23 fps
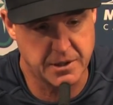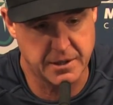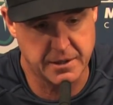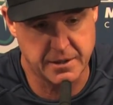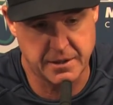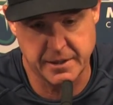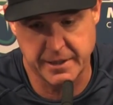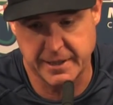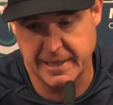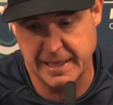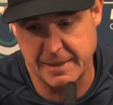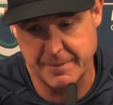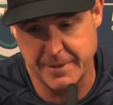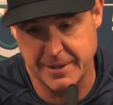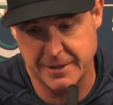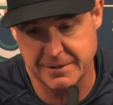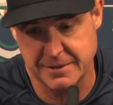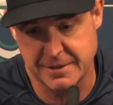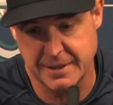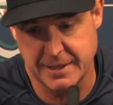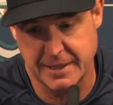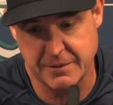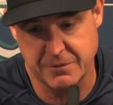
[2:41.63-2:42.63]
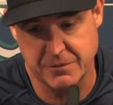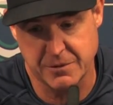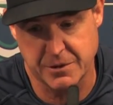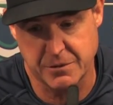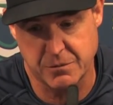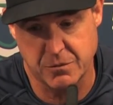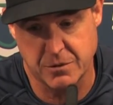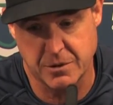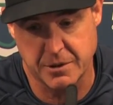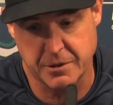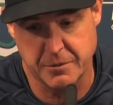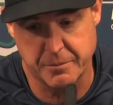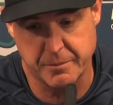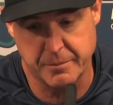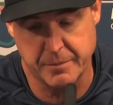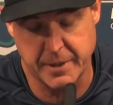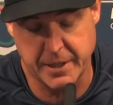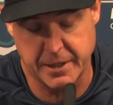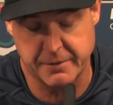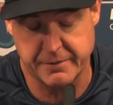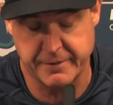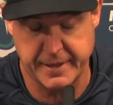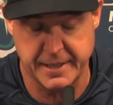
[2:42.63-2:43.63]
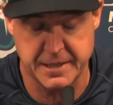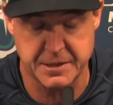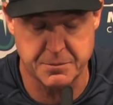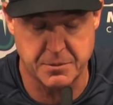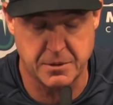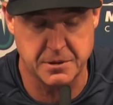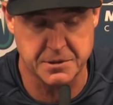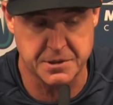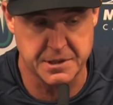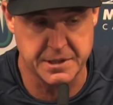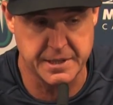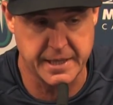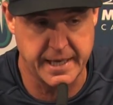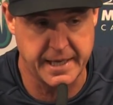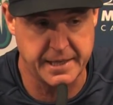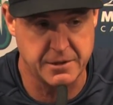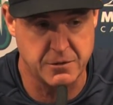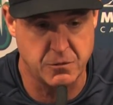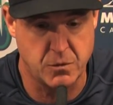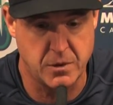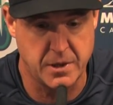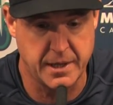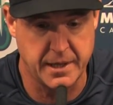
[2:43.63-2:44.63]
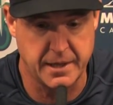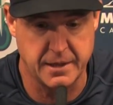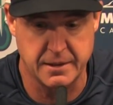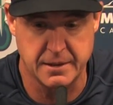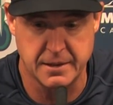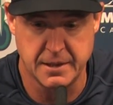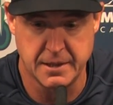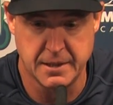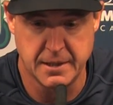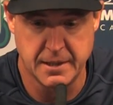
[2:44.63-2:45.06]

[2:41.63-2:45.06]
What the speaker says: I thought he came out tonight with one of the better fastballs he's had in a while.